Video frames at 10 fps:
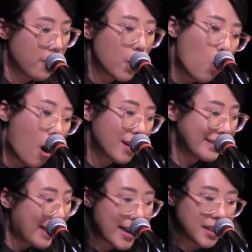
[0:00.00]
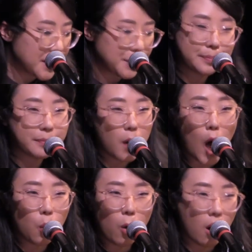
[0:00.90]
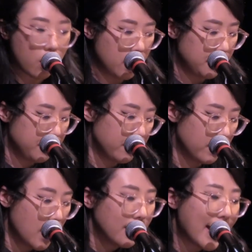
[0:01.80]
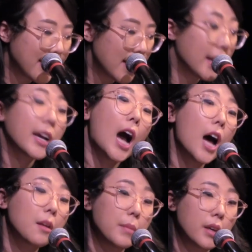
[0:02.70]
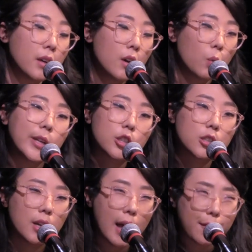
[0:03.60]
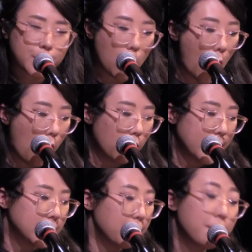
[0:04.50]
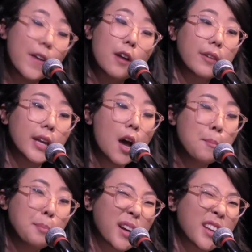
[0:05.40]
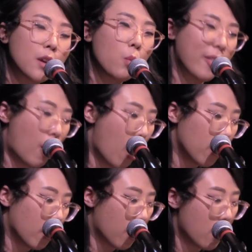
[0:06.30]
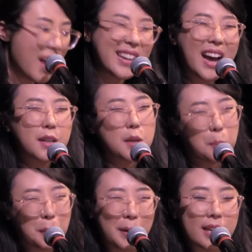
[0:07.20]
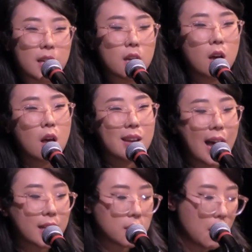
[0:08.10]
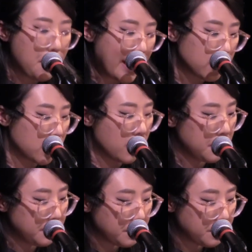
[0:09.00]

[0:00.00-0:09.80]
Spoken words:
They walk like a walk, like an economy, which, after all, is a fairy bucking with hunger, not pretty, not picture.